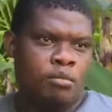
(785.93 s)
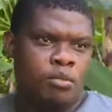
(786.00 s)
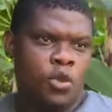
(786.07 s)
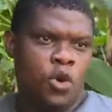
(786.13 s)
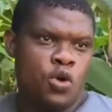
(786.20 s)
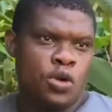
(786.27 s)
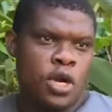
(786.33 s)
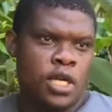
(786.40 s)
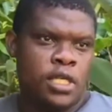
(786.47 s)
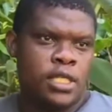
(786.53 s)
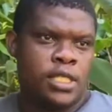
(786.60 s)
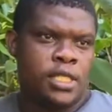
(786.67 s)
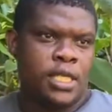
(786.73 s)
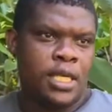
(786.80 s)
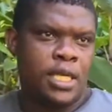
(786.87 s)

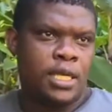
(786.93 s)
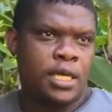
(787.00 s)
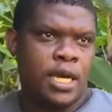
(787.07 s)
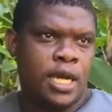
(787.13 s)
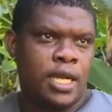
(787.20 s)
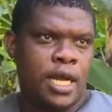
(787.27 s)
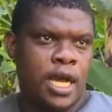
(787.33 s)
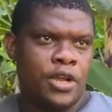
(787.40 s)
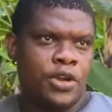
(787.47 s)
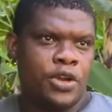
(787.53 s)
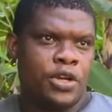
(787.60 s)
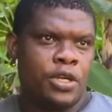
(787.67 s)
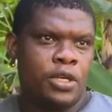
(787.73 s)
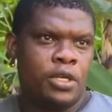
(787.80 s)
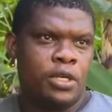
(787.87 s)
boron, zinc and
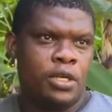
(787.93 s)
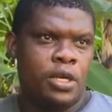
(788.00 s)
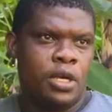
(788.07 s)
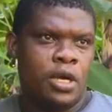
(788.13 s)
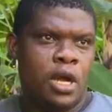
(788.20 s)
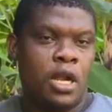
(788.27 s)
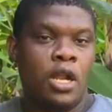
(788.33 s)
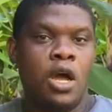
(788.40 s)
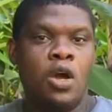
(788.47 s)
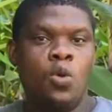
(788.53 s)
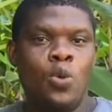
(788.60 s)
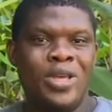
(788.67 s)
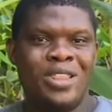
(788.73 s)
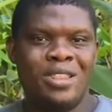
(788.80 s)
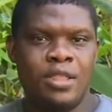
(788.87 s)
iron
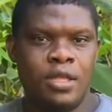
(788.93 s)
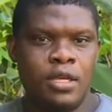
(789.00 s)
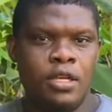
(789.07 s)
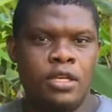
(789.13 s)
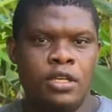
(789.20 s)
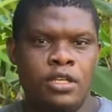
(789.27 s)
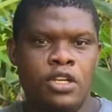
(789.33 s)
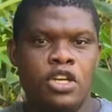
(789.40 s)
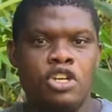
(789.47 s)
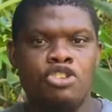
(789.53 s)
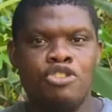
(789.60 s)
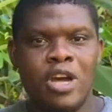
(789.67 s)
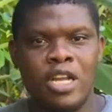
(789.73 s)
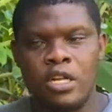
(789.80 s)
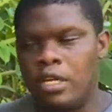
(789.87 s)
along with your
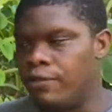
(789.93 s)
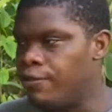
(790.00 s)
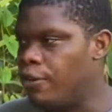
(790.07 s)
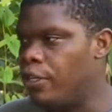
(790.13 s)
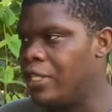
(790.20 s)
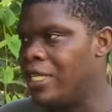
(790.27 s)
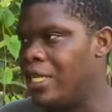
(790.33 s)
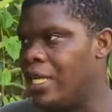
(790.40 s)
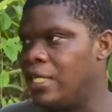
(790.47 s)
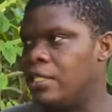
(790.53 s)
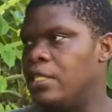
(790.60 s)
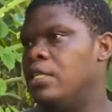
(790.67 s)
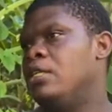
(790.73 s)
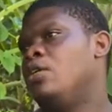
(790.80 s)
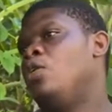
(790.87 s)
granular
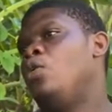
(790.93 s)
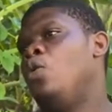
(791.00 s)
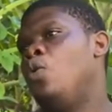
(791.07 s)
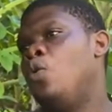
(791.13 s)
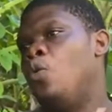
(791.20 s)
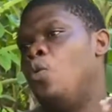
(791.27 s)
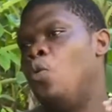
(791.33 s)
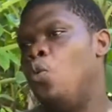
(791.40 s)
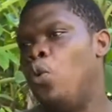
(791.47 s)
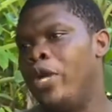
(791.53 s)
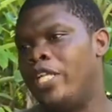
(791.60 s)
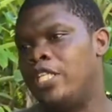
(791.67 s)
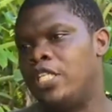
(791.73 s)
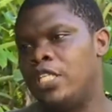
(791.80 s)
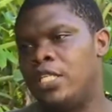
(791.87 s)
fertilizer,
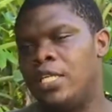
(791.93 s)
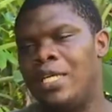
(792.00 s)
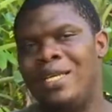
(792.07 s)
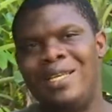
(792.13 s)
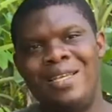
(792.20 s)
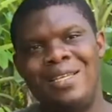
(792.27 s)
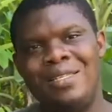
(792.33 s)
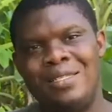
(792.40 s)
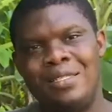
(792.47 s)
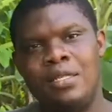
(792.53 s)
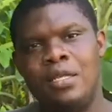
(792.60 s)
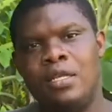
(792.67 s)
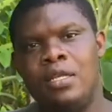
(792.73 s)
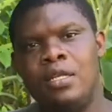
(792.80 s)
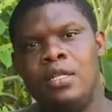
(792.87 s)
which
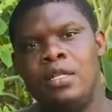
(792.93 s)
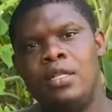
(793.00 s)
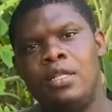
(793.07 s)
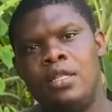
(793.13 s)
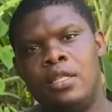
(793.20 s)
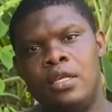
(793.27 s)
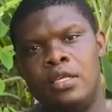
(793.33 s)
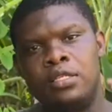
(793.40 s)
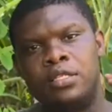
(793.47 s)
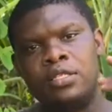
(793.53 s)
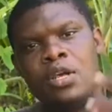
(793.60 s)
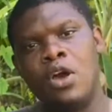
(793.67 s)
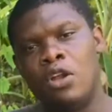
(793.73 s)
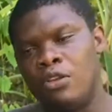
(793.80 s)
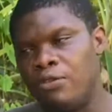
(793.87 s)
is the
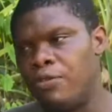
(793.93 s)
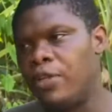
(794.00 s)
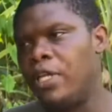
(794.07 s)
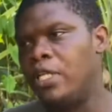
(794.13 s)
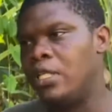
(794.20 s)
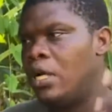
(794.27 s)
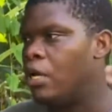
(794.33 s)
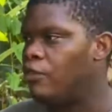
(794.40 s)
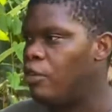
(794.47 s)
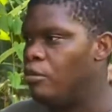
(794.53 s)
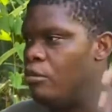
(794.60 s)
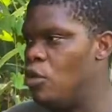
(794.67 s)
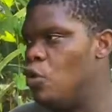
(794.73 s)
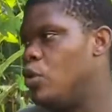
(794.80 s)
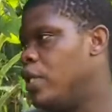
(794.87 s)
sulfate of
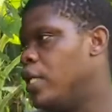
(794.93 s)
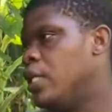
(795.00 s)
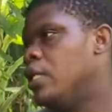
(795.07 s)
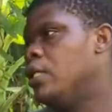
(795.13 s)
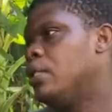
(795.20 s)
ammonia.